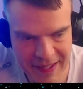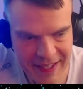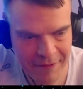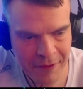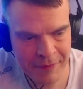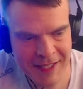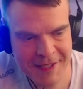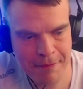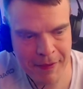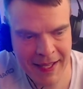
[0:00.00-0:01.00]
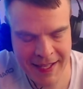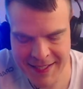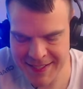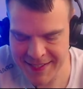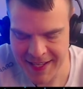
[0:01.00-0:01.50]
from this
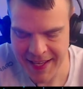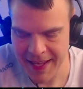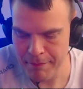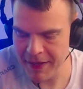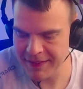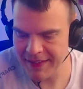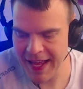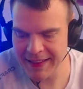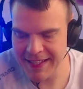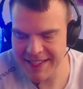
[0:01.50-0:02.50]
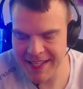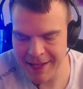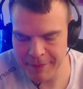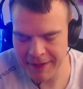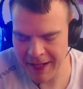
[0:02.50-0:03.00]
place, but at the
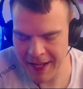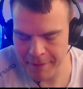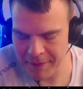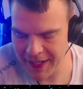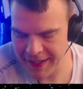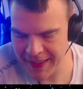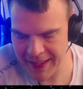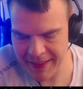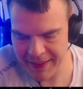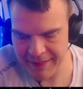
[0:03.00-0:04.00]
same time, I think